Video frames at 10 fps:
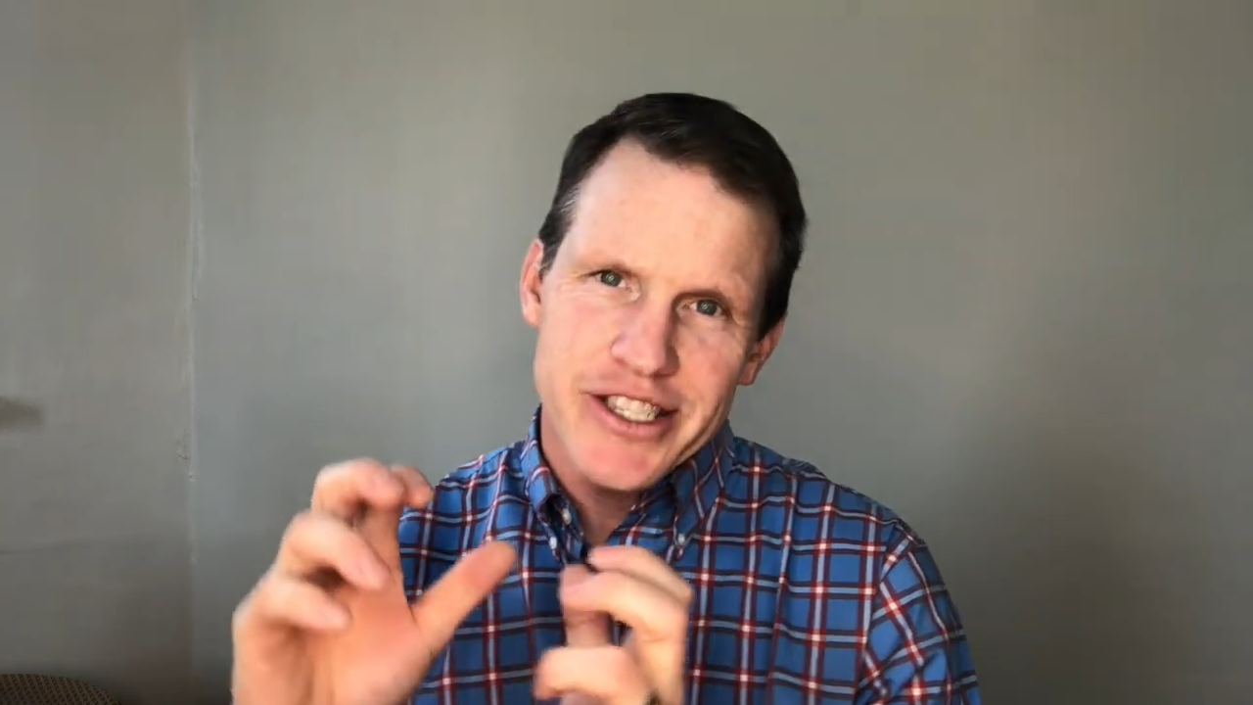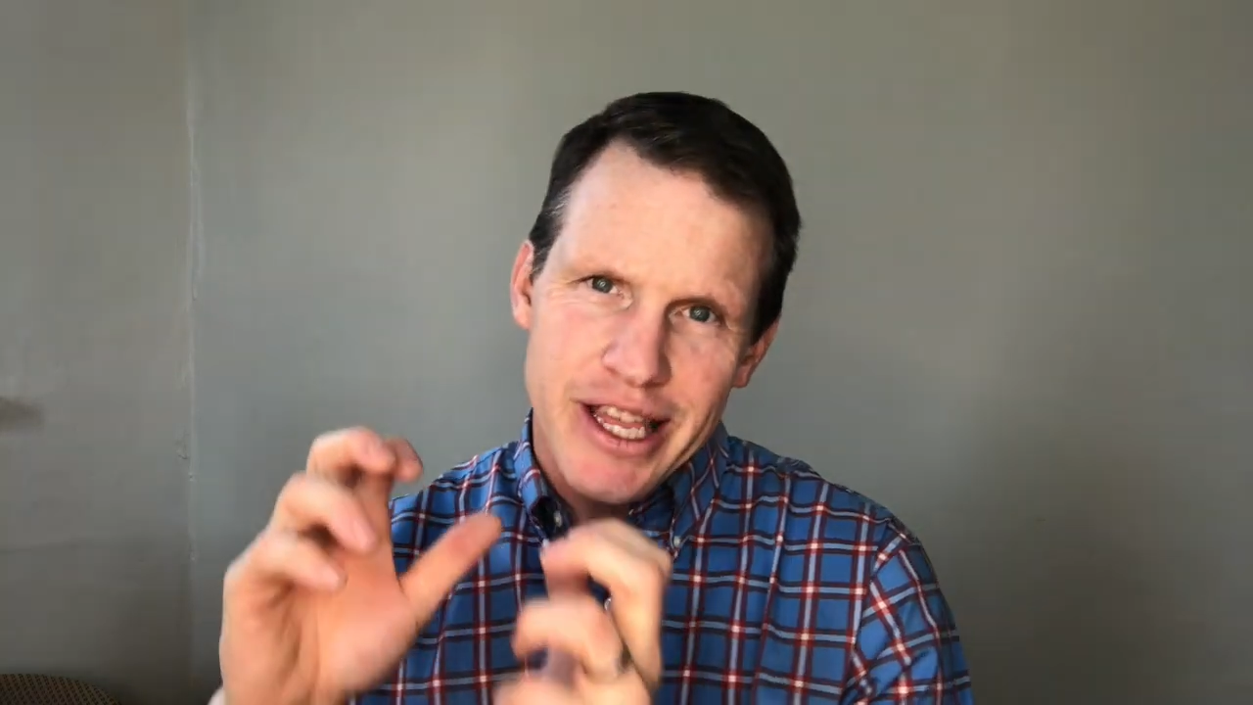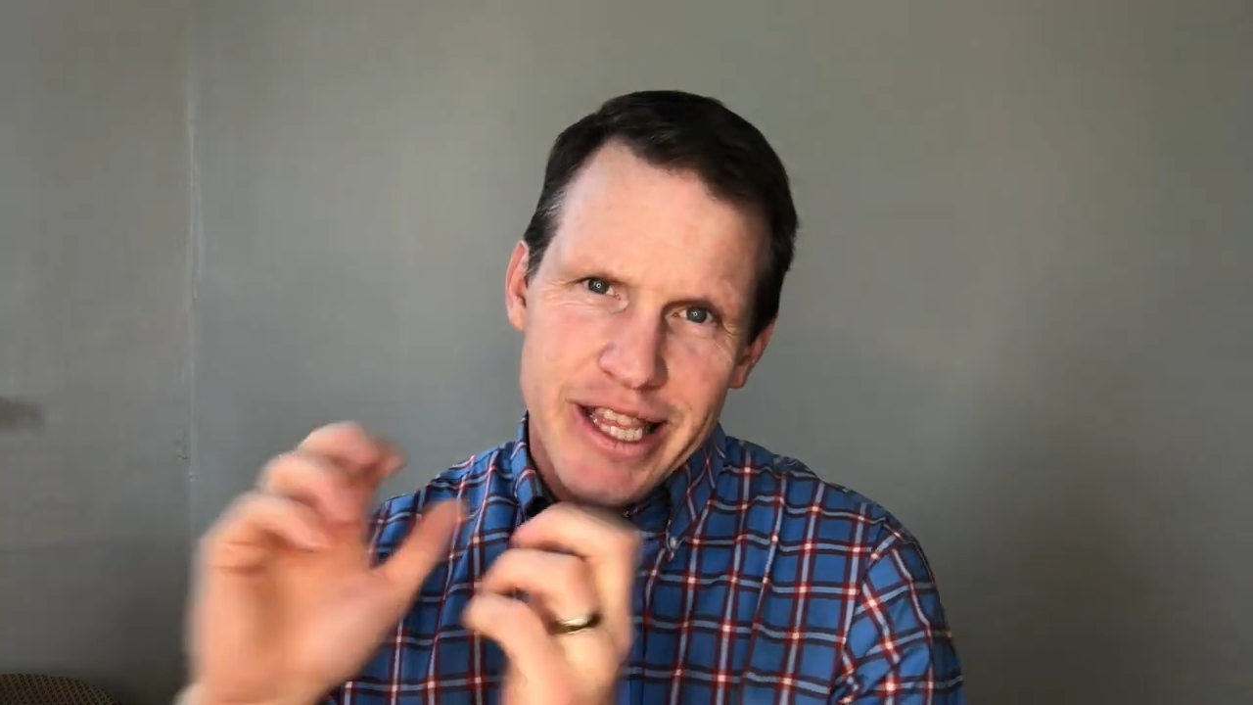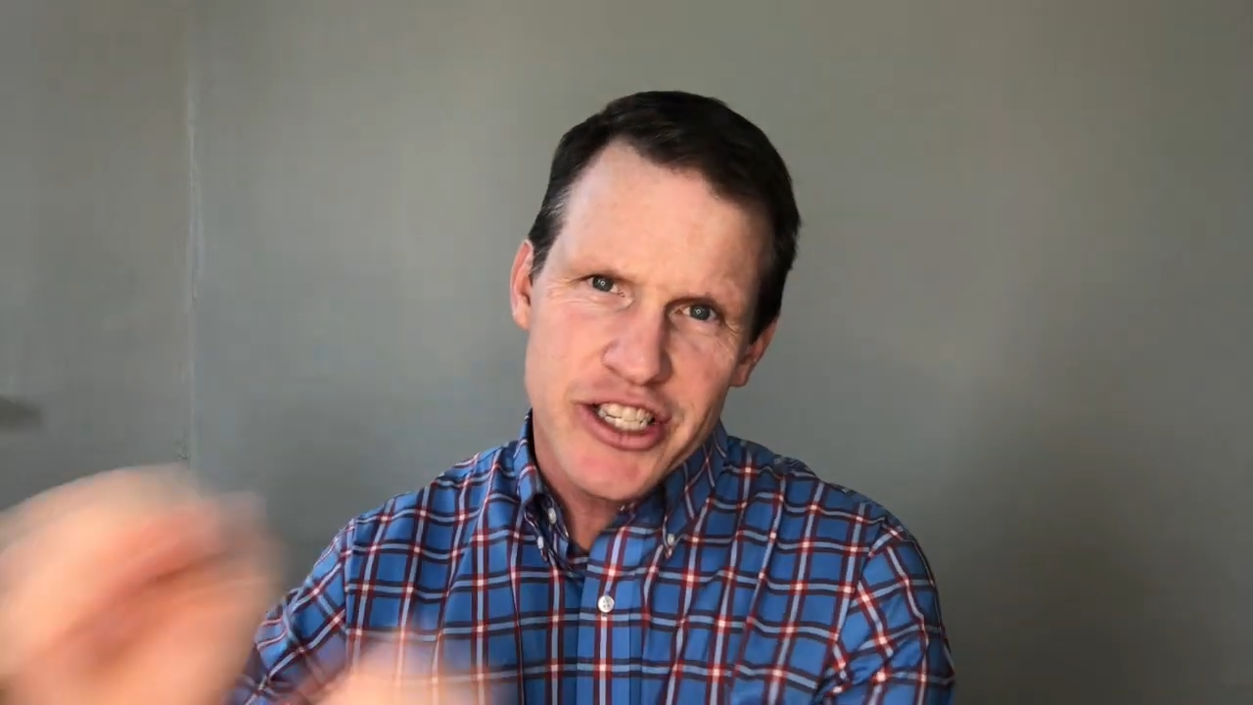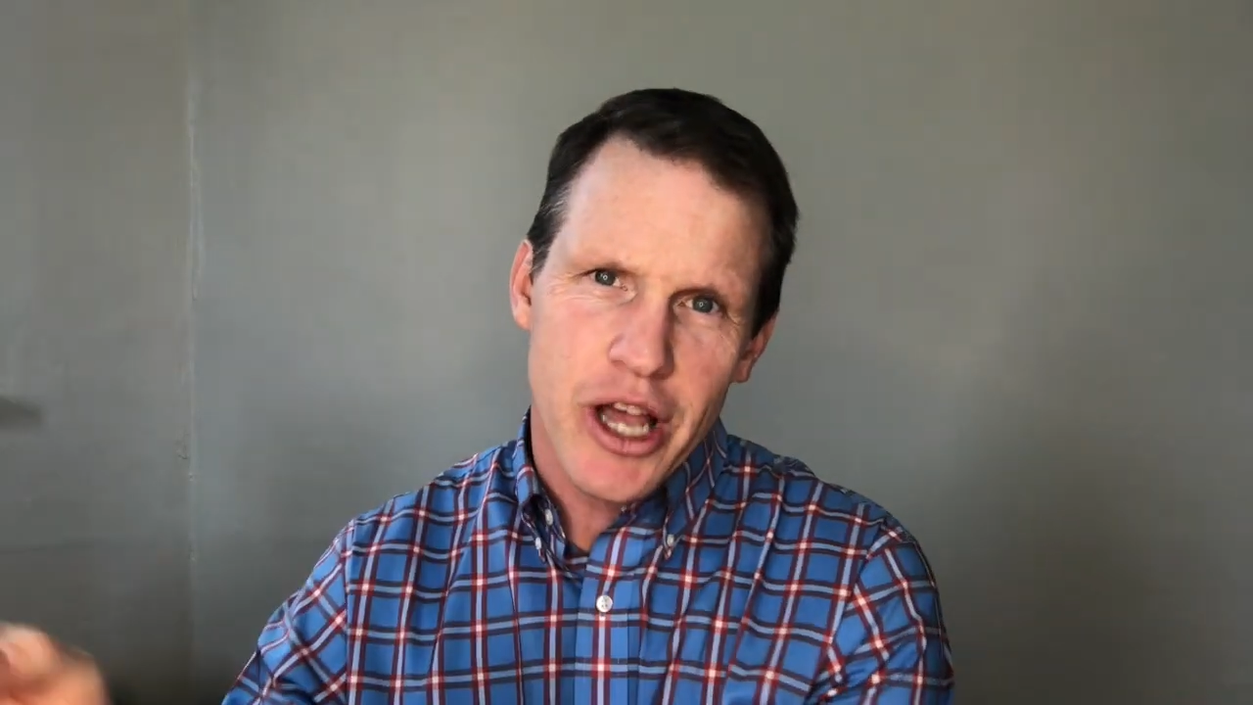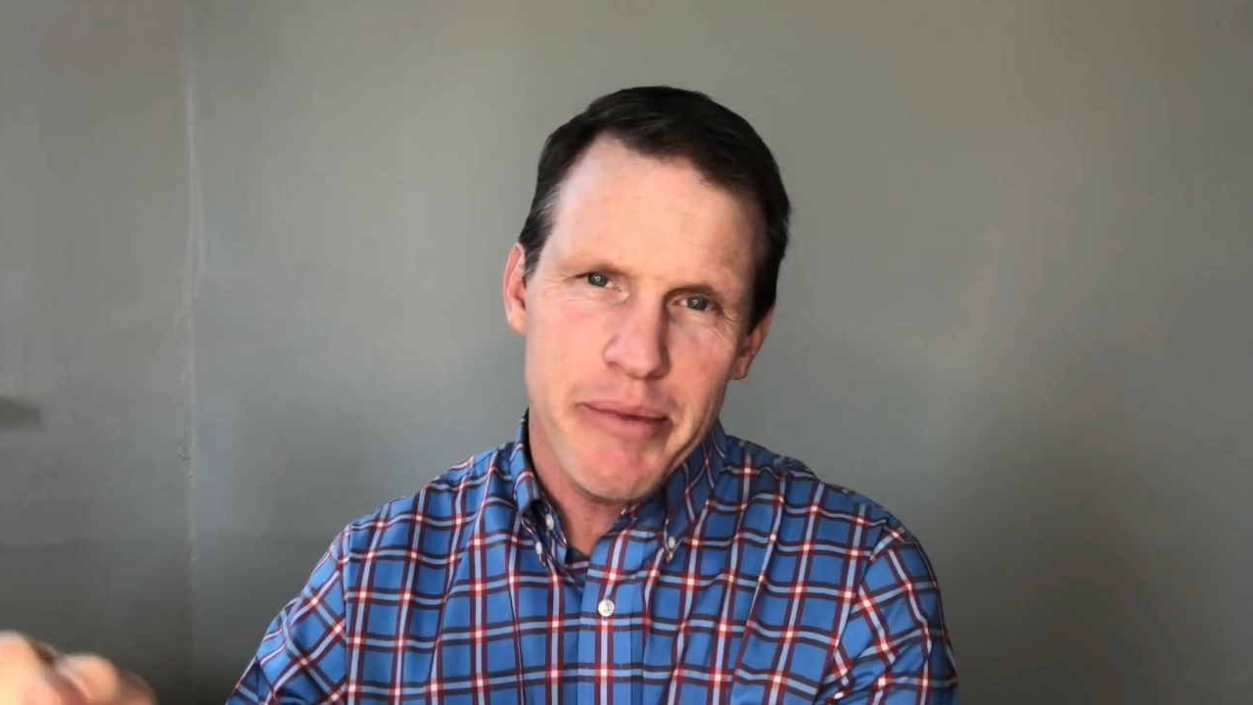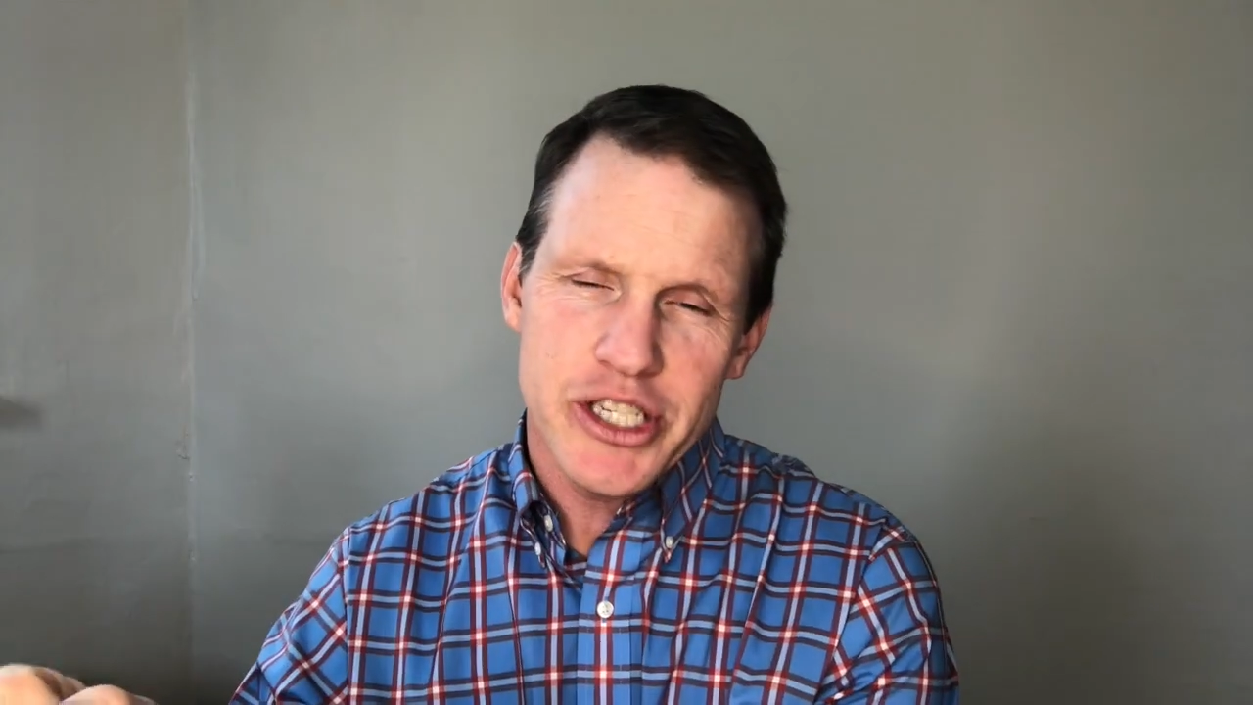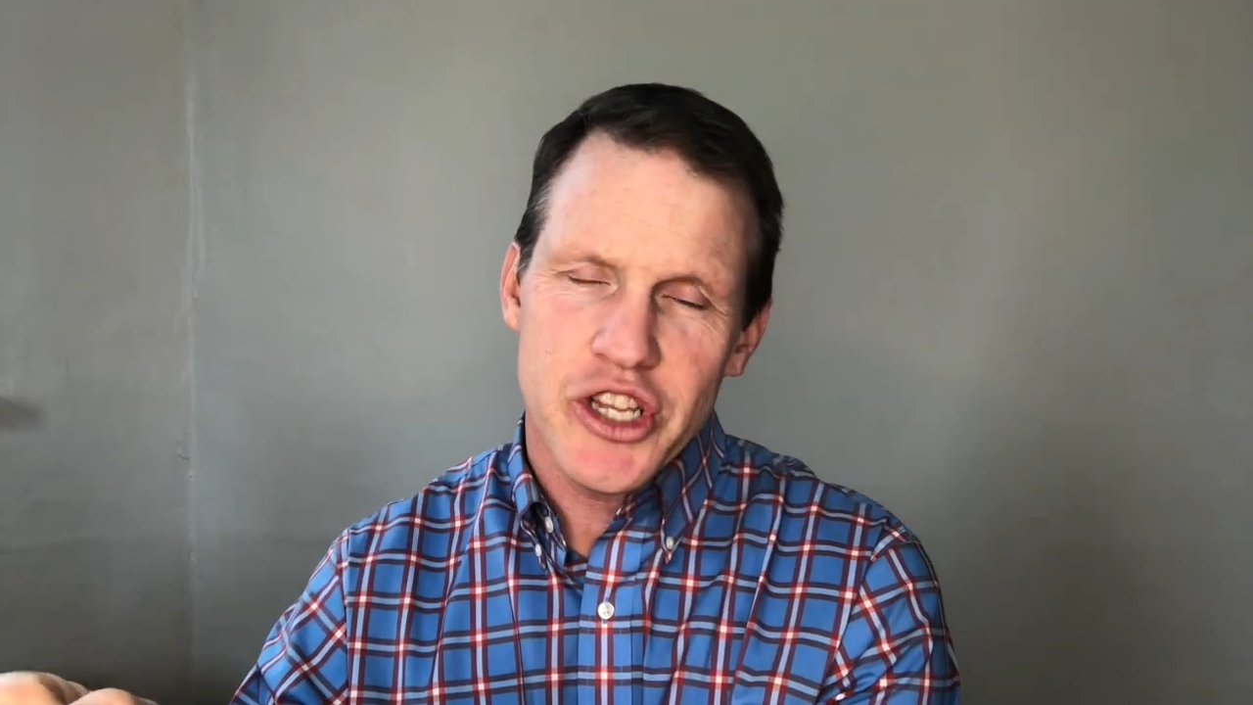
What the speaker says: that this coming